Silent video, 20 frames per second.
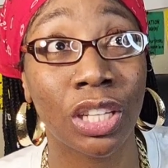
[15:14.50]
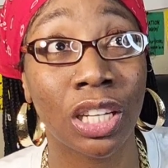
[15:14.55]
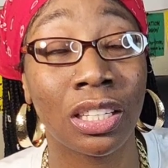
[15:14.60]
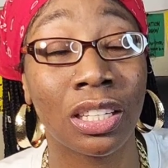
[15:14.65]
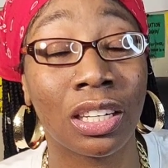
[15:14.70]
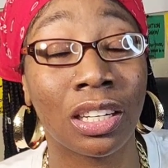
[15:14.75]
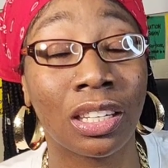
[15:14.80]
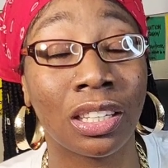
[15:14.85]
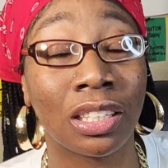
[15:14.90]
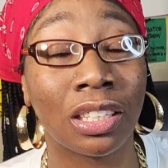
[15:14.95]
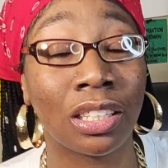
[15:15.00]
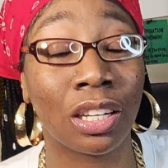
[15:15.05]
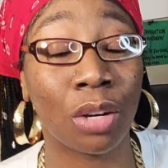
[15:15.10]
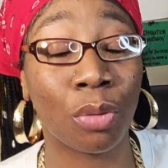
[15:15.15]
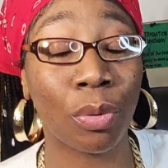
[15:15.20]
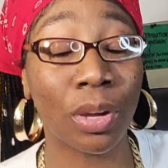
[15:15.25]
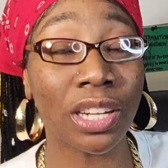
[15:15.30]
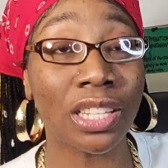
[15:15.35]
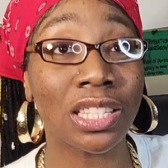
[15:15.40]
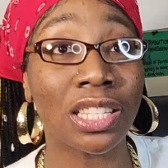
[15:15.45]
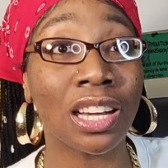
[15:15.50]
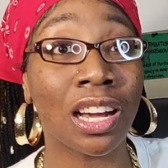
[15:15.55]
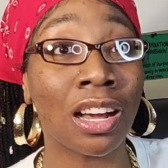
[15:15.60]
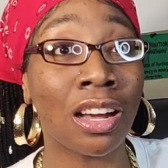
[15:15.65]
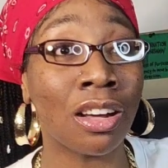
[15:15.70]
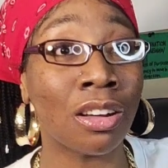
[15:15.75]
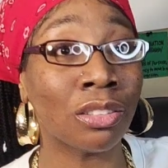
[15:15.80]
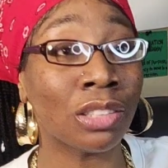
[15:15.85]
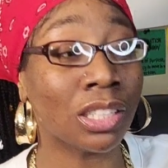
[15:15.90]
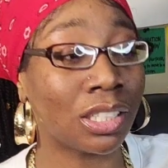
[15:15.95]
the uh what is it
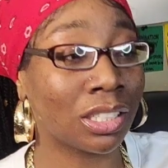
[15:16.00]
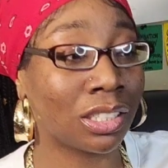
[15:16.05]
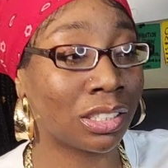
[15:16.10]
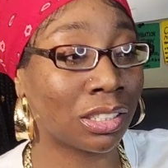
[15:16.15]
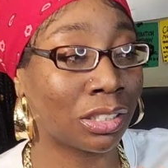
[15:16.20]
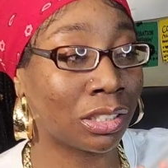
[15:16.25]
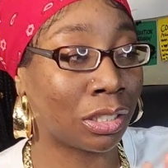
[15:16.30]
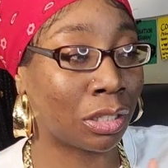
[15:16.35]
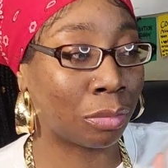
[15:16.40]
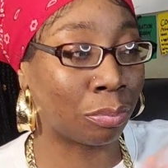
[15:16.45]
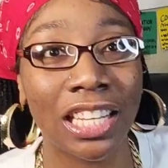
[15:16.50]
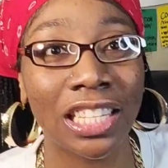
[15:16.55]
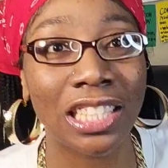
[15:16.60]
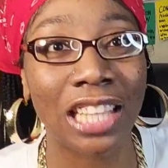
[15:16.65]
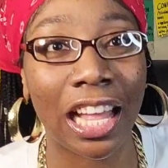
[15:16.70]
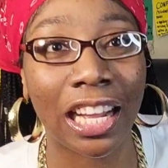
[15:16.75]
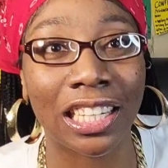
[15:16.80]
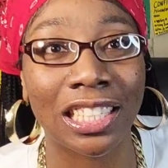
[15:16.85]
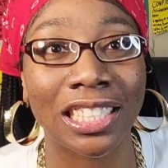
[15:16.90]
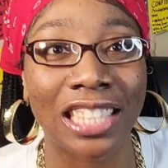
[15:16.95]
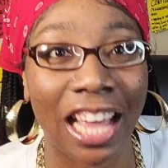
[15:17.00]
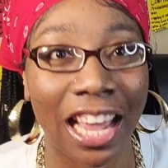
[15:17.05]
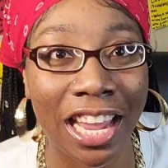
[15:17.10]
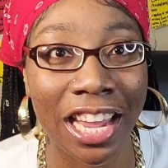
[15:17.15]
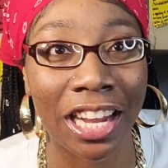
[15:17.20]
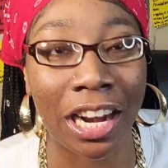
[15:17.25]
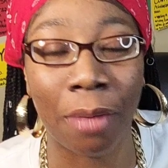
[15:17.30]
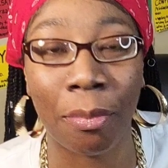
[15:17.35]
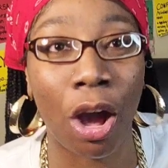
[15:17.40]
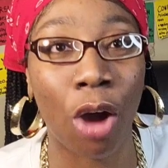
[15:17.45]
called the um it's like a
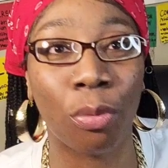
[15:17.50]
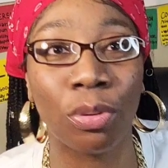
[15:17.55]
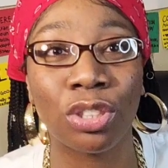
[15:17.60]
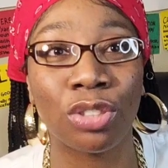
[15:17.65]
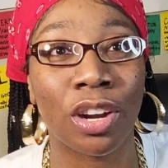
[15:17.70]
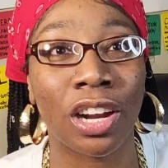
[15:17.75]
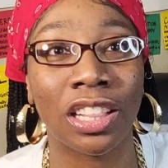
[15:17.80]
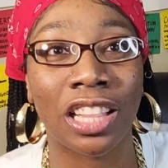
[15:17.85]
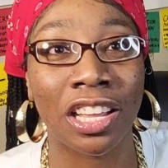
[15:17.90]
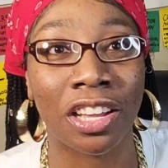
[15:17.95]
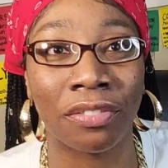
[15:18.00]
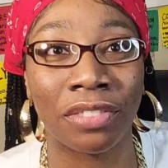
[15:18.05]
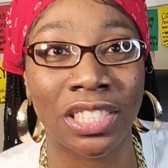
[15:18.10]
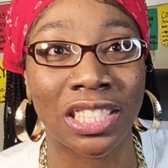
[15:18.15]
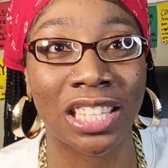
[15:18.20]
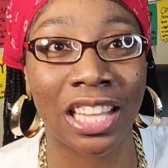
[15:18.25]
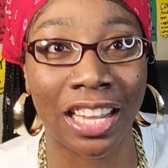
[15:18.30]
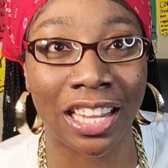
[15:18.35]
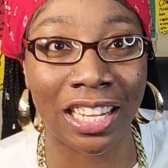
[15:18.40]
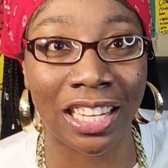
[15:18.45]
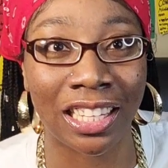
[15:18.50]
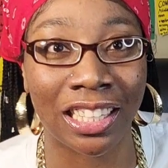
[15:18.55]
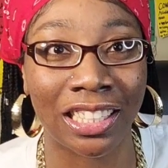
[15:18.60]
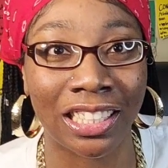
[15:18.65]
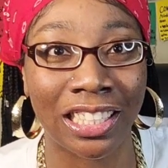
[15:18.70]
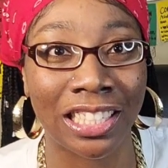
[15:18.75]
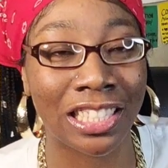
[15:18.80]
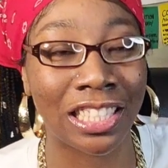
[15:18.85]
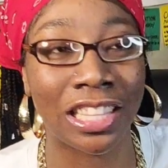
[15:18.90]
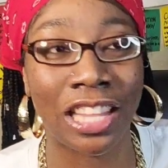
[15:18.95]
saying i'm always trying to think of a saying
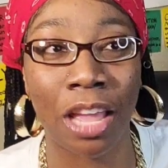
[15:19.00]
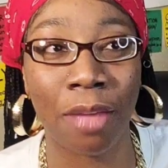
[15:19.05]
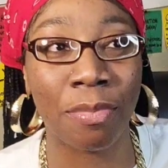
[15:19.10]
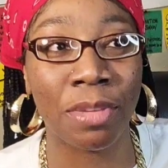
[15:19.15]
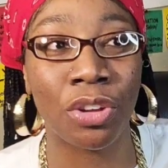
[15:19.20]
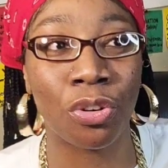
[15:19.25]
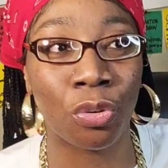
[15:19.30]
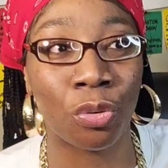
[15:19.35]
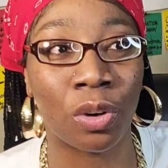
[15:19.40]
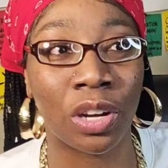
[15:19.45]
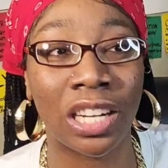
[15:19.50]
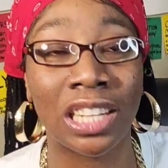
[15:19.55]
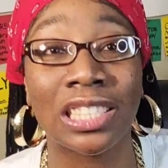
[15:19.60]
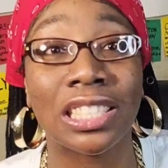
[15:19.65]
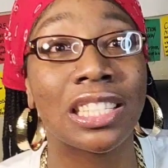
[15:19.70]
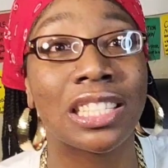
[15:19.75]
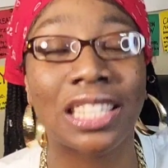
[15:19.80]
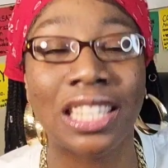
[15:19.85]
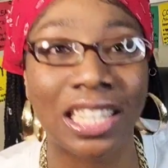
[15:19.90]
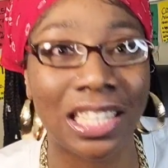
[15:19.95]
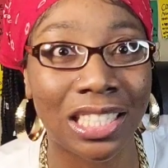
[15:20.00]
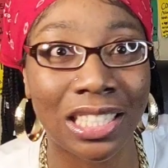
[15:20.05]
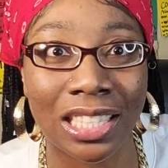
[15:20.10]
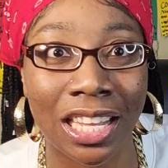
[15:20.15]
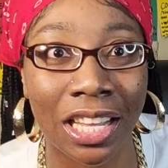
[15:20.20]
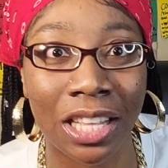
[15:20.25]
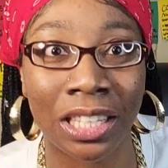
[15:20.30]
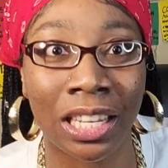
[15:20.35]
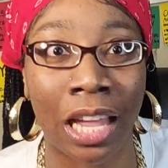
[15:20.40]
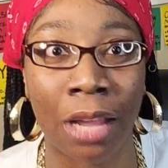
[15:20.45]
because they be going a
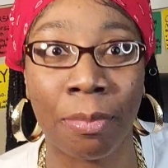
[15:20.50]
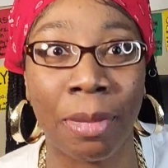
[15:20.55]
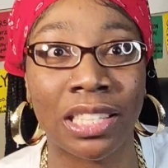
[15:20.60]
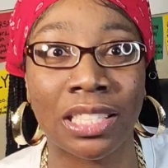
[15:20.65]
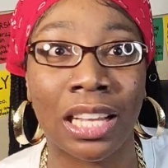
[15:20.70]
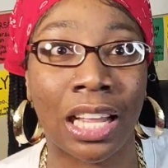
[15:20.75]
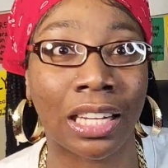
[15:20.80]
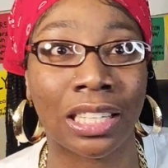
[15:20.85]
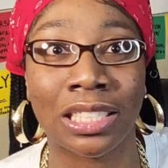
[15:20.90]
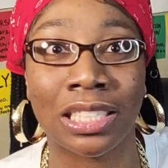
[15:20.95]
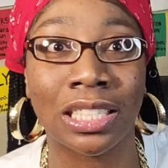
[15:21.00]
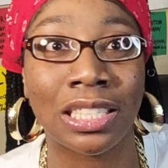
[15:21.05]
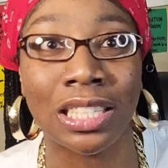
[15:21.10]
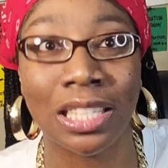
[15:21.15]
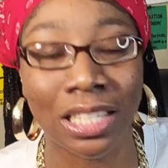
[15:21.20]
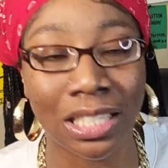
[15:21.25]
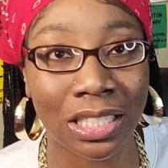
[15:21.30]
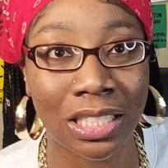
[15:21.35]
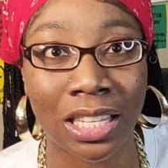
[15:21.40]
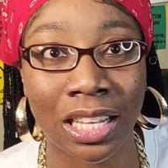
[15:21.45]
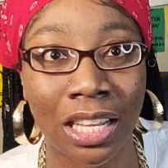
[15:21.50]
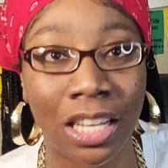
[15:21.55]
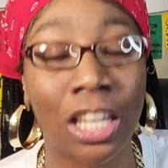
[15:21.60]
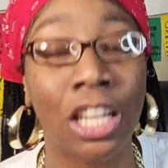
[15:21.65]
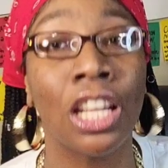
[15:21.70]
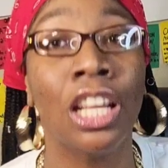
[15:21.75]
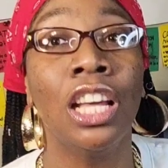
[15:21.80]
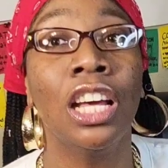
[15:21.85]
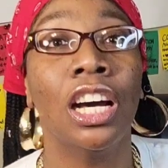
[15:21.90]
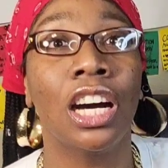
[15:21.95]
statistic like makes like a statistic
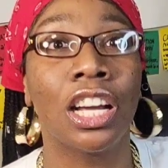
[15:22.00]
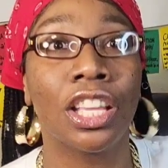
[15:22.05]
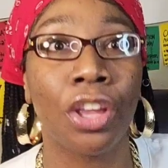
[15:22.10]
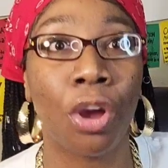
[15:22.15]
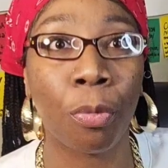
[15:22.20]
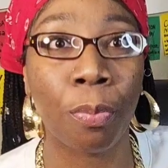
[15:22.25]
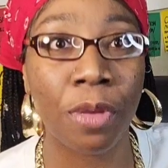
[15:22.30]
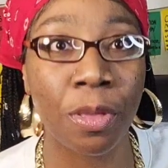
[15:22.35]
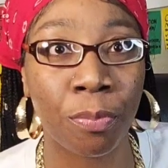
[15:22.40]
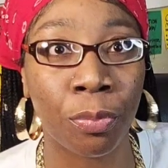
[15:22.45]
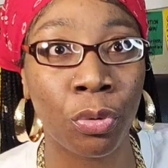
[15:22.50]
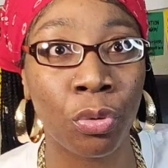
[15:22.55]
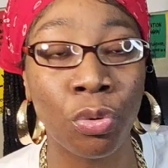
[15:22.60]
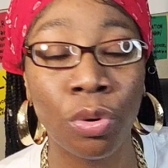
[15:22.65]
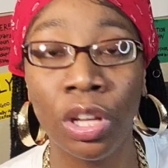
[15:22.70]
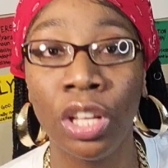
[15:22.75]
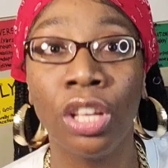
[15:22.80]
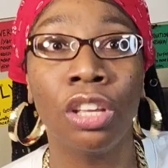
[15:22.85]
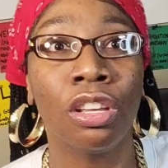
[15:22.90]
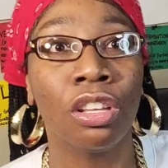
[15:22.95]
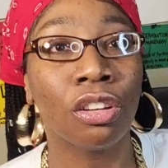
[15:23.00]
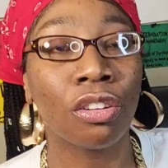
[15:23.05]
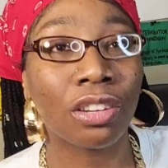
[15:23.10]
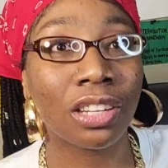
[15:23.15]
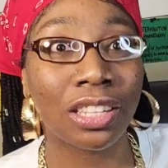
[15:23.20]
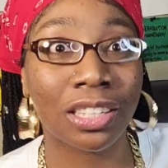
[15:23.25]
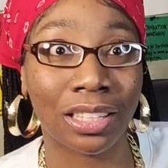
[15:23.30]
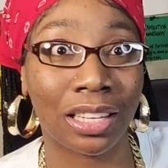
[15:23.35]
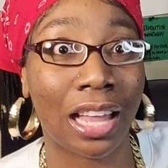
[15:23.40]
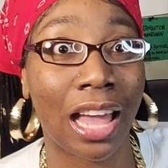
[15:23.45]
of your people you're
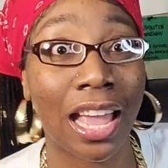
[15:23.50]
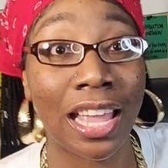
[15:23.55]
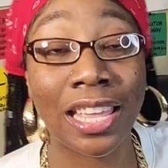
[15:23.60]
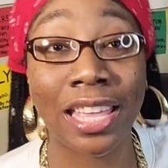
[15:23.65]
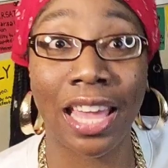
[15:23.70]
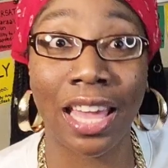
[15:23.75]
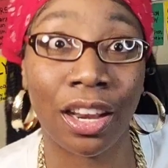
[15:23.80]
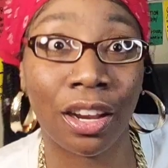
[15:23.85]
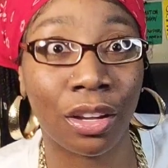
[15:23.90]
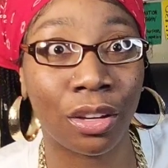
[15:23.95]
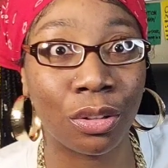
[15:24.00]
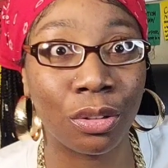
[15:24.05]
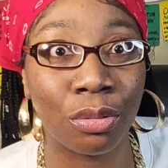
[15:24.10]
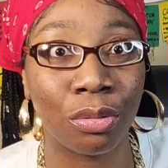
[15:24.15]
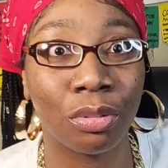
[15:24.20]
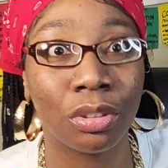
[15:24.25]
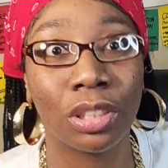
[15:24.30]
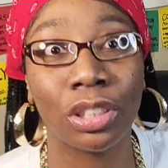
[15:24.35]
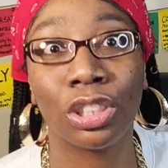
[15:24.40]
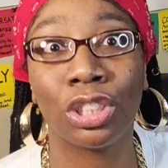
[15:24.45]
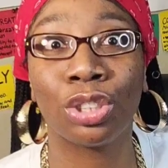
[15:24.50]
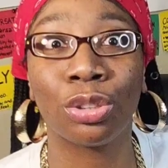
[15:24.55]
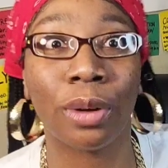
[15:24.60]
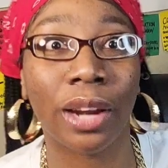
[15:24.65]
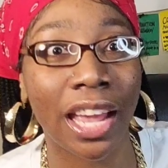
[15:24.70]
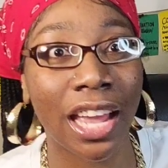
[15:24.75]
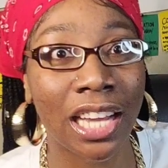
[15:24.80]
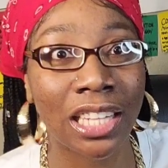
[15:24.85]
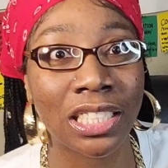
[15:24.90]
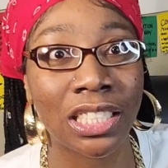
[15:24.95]
looking like ghetto
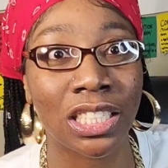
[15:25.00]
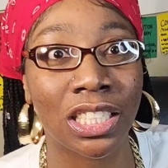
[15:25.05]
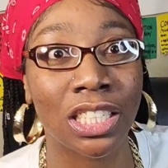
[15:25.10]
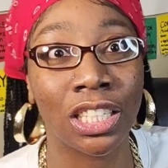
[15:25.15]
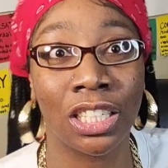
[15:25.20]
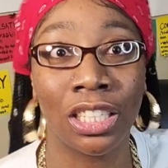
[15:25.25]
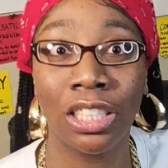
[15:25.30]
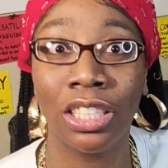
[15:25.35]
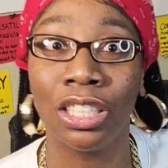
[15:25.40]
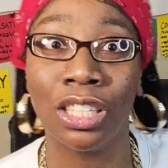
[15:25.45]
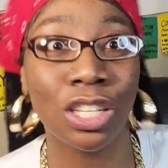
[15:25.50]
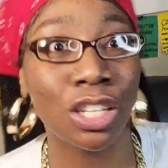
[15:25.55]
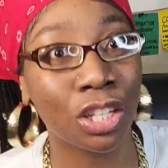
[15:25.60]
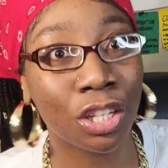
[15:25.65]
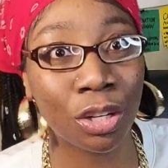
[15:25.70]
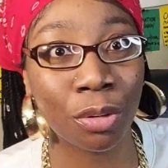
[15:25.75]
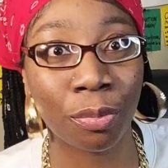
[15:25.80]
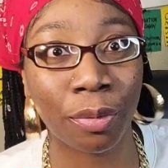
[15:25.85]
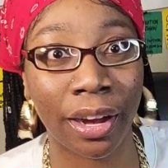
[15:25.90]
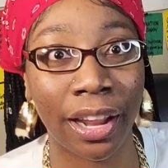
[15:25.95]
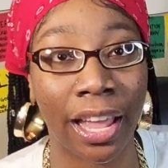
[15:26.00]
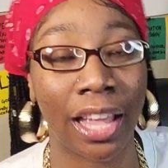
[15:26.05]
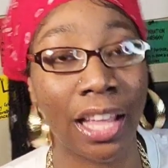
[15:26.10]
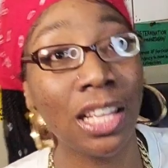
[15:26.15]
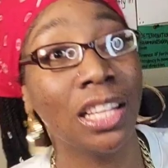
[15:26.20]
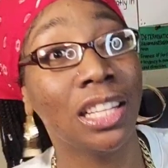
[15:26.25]
trashy hood rat